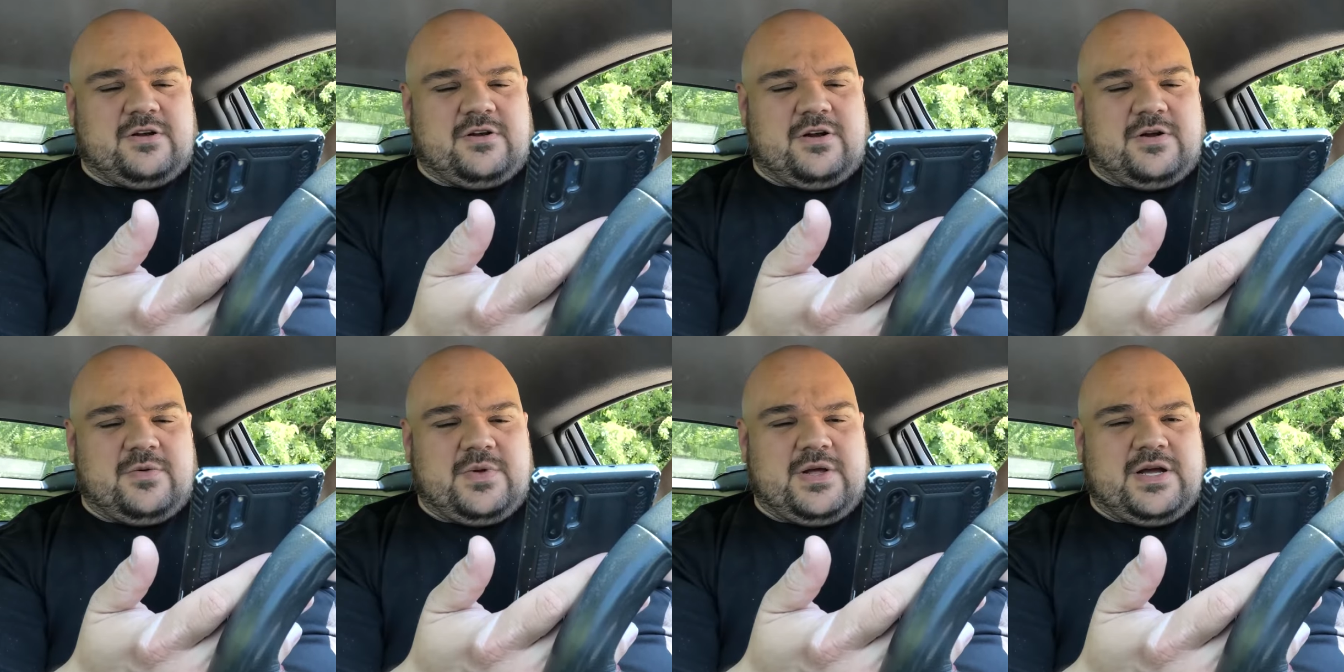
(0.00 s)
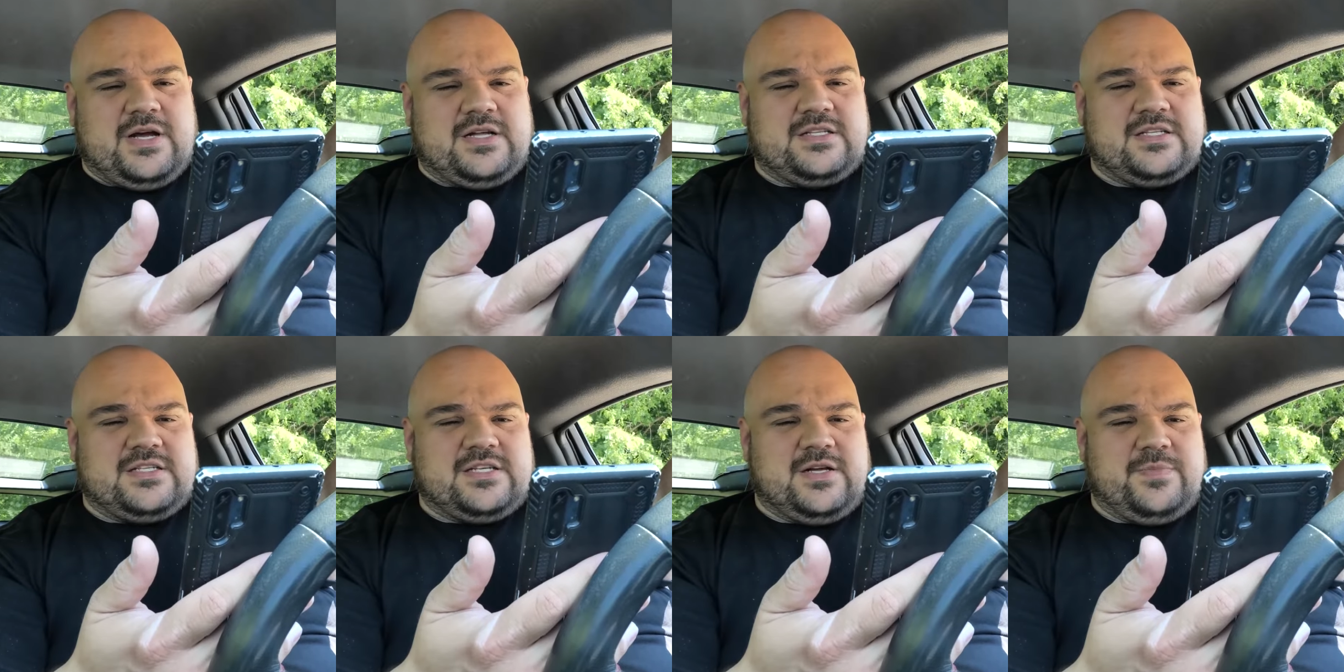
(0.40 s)
Alright, we
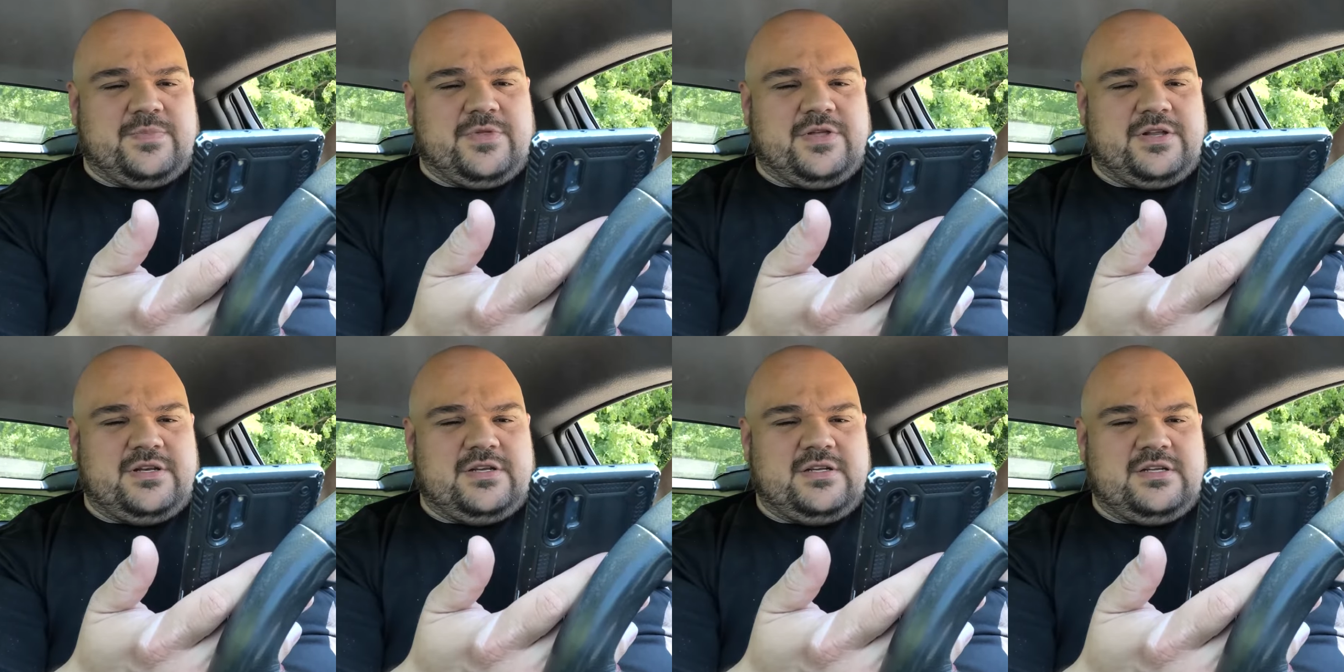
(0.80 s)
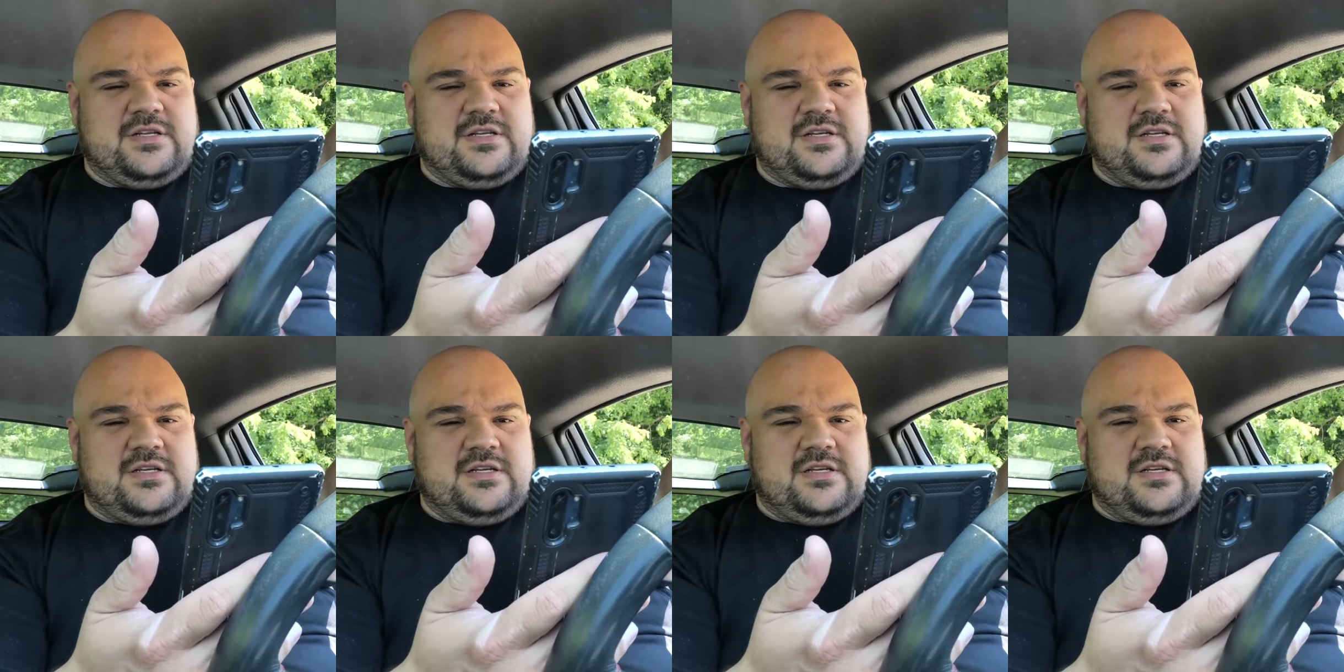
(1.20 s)
got something.
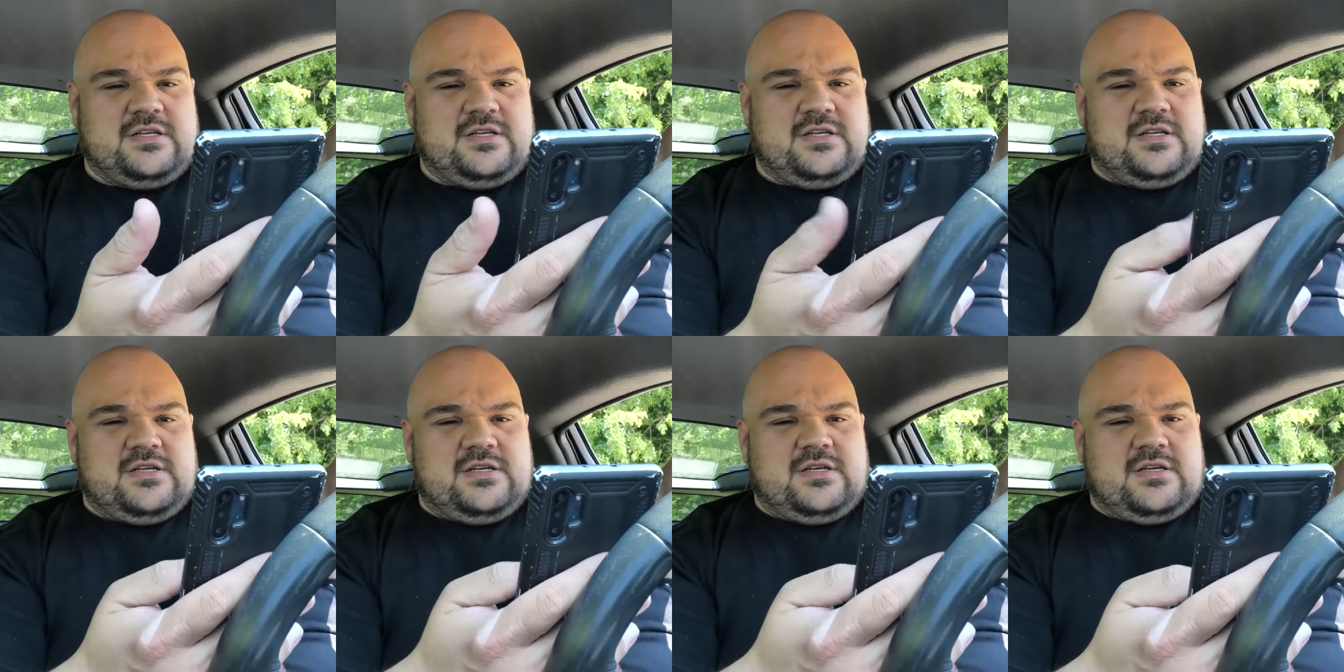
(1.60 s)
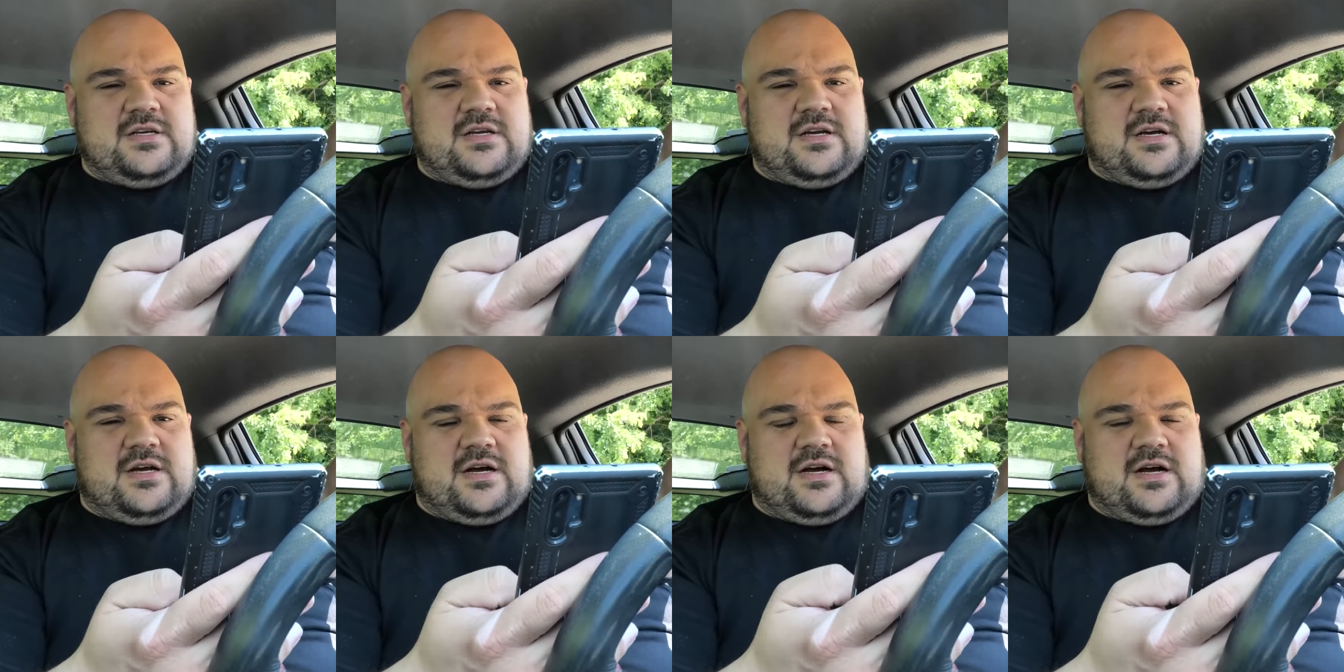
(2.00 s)

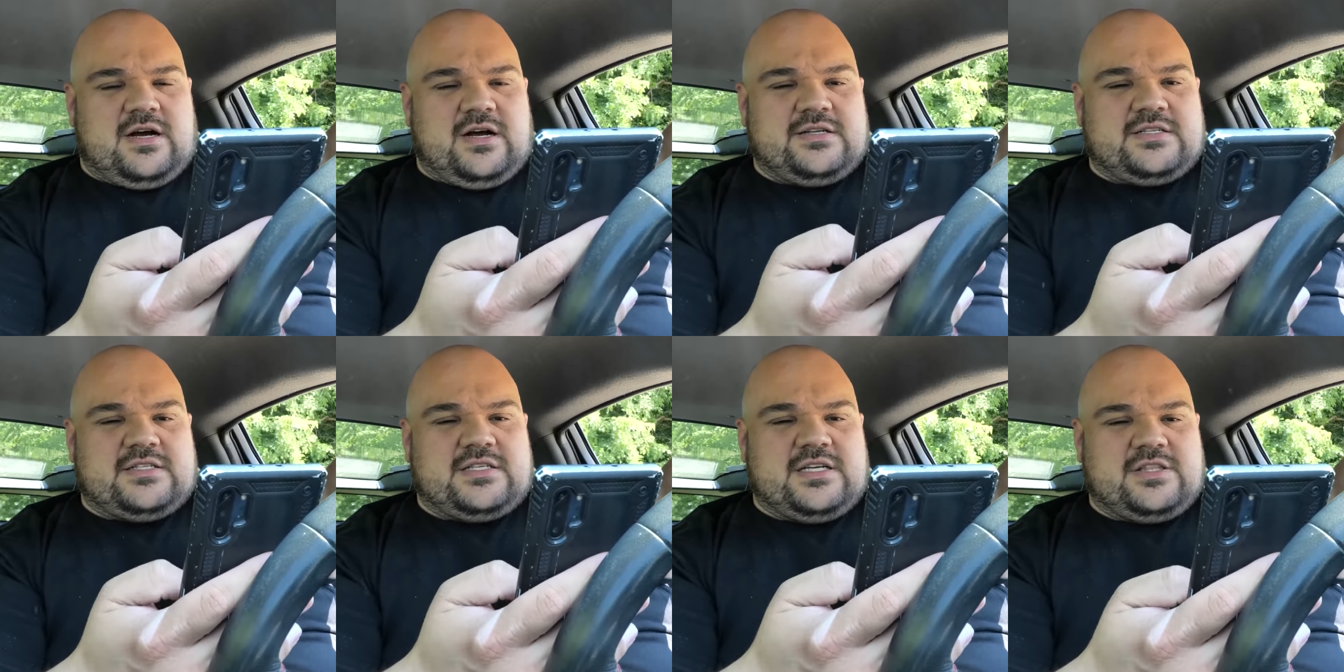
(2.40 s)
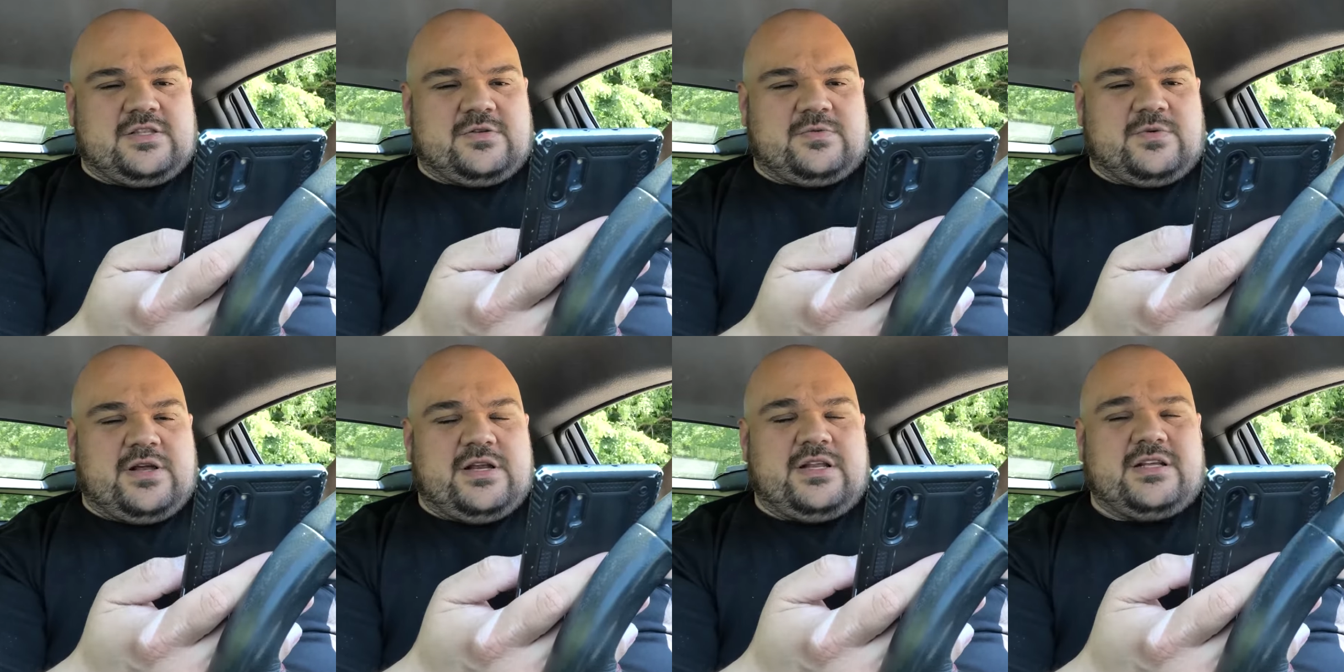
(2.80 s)
Uh, I set
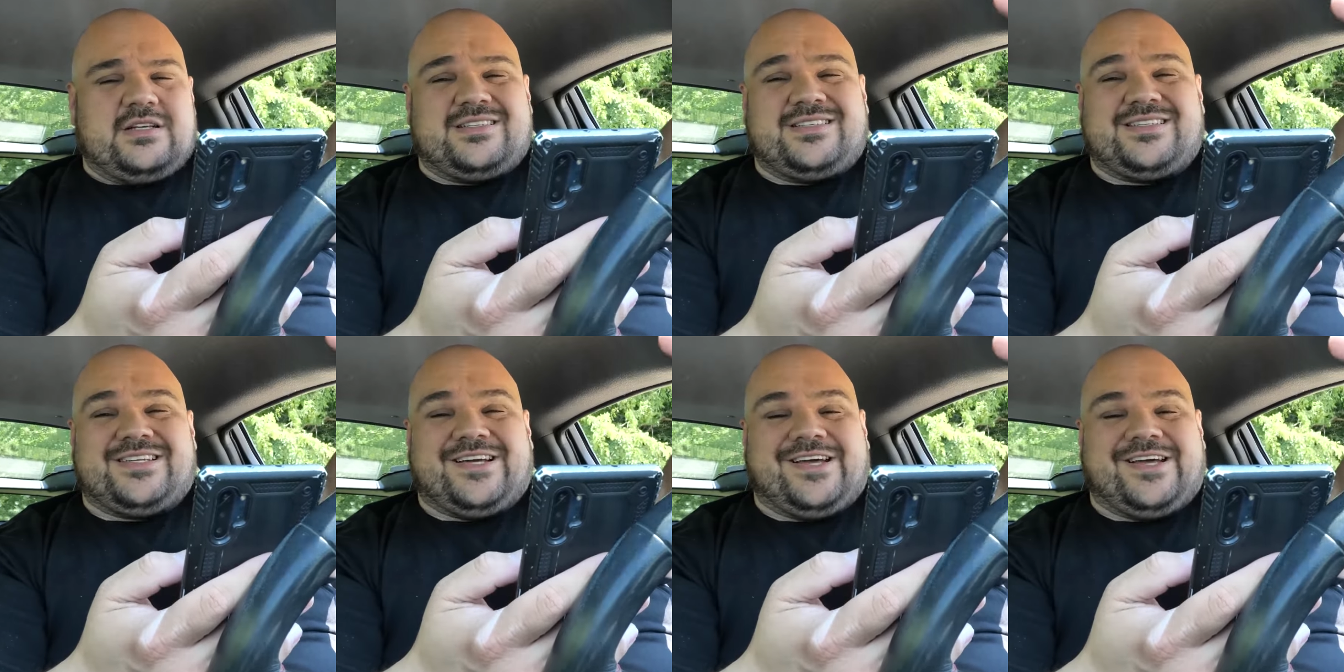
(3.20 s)
the radius